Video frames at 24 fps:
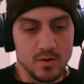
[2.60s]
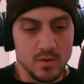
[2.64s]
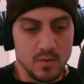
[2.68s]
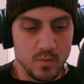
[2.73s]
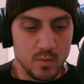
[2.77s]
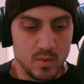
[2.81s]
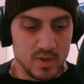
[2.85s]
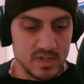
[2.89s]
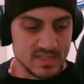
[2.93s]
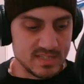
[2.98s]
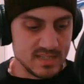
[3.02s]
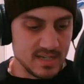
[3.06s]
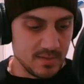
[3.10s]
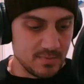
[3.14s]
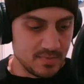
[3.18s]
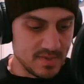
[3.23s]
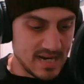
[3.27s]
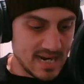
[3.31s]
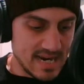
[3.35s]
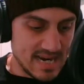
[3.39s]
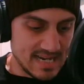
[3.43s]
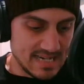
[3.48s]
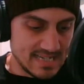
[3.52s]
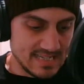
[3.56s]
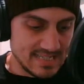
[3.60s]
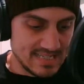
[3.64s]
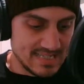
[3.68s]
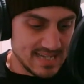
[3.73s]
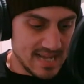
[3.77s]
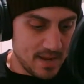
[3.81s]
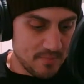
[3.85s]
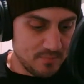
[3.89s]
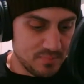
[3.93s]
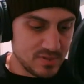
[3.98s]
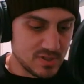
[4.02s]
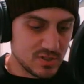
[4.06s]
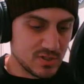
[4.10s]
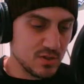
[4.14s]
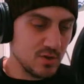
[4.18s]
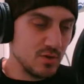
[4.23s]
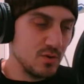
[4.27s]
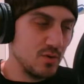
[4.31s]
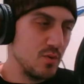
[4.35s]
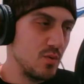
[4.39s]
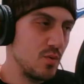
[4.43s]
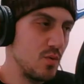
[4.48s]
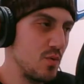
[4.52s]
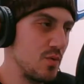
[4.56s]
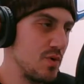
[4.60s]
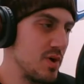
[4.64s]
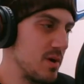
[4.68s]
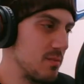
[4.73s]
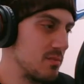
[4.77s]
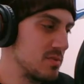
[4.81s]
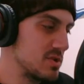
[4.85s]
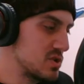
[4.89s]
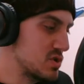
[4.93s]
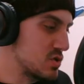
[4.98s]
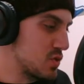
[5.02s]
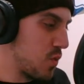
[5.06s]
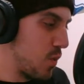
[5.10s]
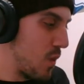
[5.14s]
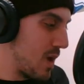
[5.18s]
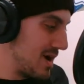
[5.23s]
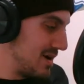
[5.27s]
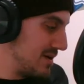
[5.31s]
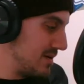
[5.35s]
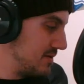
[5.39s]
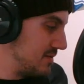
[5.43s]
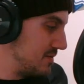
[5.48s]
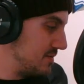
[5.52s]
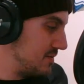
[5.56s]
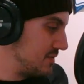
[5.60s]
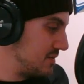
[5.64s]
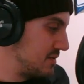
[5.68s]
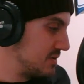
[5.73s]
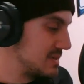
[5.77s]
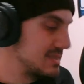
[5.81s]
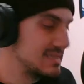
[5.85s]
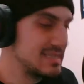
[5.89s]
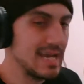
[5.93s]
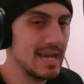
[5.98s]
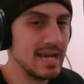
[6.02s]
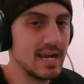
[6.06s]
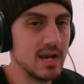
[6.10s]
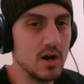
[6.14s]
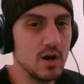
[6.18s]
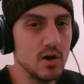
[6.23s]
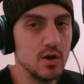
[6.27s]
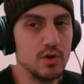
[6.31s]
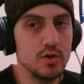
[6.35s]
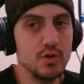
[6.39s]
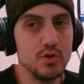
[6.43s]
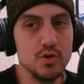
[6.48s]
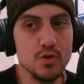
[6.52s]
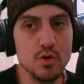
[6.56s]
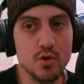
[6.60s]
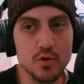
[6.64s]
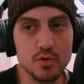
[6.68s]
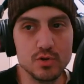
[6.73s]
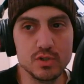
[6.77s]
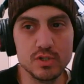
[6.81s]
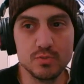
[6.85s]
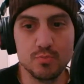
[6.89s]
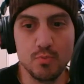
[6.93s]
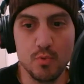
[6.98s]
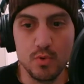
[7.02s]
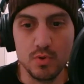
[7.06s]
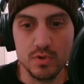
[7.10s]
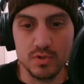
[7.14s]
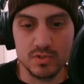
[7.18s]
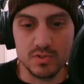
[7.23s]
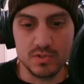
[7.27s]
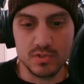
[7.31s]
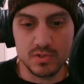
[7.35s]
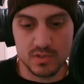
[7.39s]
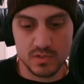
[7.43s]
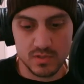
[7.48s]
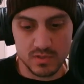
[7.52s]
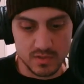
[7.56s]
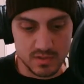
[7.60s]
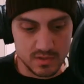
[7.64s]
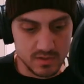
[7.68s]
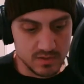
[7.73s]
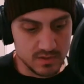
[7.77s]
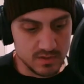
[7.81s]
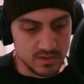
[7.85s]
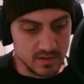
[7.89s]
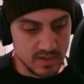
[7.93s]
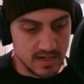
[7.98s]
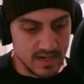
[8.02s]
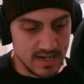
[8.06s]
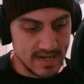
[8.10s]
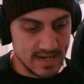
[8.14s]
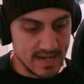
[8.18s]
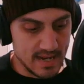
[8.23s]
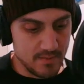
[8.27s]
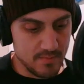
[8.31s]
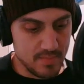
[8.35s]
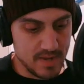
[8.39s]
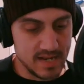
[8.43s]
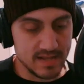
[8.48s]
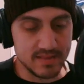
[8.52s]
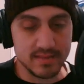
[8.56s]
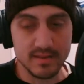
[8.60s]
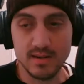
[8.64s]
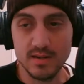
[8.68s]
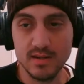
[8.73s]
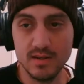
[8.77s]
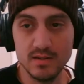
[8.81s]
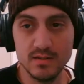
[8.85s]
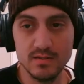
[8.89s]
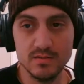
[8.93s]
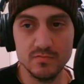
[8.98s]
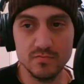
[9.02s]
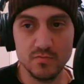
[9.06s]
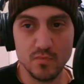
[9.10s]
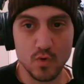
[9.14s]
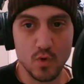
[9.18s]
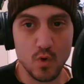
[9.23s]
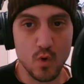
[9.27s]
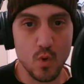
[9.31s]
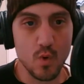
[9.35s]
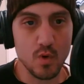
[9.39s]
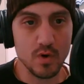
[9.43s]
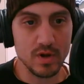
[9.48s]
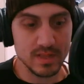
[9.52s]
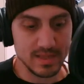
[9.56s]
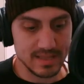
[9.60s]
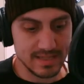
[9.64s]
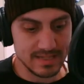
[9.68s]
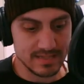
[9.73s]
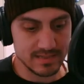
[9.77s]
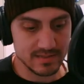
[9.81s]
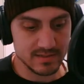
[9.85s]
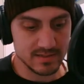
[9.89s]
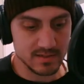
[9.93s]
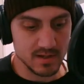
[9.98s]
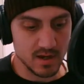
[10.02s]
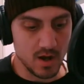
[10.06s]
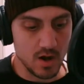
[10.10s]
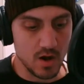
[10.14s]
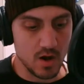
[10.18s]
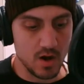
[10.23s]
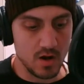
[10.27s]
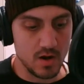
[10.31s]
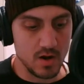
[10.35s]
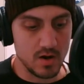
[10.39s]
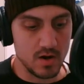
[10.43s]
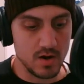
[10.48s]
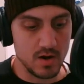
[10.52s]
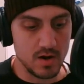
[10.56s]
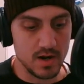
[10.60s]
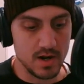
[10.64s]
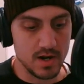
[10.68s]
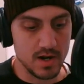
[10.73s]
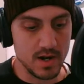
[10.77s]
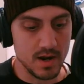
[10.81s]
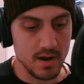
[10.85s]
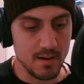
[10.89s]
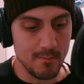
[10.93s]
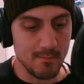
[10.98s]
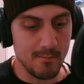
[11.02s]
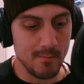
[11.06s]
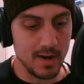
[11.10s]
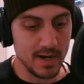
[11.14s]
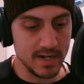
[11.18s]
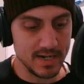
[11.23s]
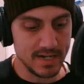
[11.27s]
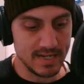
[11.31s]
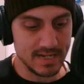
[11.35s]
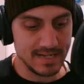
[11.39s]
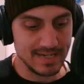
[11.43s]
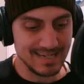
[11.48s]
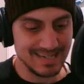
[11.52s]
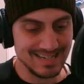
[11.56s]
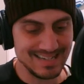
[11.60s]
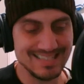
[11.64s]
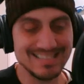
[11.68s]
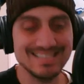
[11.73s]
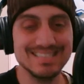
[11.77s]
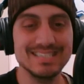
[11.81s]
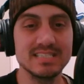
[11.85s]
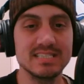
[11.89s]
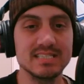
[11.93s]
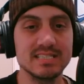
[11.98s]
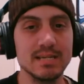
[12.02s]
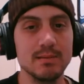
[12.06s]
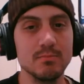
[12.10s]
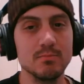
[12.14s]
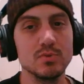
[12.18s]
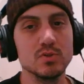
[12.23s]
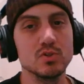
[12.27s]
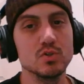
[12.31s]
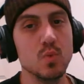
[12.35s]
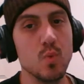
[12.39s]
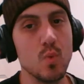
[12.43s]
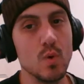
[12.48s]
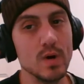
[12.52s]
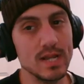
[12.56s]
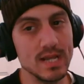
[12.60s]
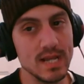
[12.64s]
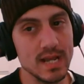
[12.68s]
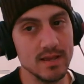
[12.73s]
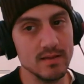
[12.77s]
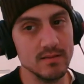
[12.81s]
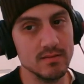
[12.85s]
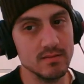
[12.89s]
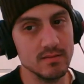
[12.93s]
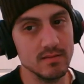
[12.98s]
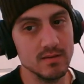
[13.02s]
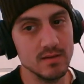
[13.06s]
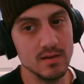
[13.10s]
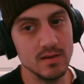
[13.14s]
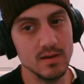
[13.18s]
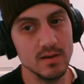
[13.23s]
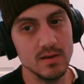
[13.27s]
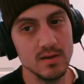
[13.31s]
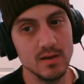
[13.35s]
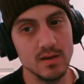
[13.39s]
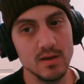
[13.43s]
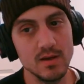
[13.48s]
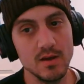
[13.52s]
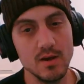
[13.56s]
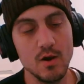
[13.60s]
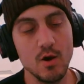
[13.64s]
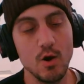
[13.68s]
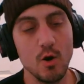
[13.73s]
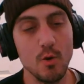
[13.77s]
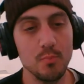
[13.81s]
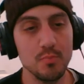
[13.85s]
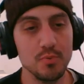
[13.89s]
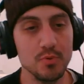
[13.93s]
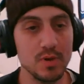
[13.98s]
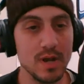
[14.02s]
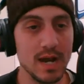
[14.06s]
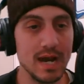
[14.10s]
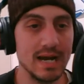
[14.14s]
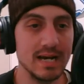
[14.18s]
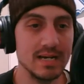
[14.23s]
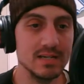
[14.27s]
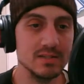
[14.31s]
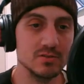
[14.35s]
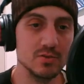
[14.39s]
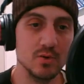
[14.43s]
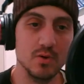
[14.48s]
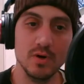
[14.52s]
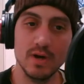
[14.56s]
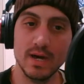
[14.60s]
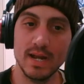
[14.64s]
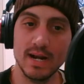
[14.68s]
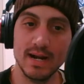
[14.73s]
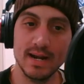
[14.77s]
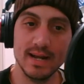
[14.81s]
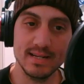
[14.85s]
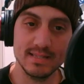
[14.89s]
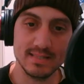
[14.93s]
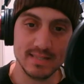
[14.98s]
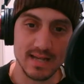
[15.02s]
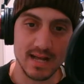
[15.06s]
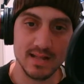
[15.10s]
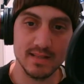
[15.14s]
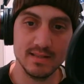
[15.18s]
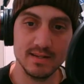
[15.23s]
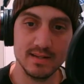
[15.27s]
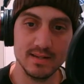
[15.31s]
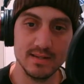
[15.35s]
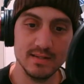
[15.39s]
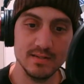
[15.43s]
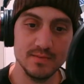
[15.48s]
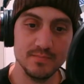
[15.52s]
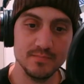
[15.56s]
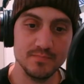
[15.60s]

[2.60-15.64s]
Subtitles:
What's up, guys? Episode number 12. Take on New York sports. I am Anthony Heaton, recording this on Monday, December 28th. Hope you guys all had a nice holiday.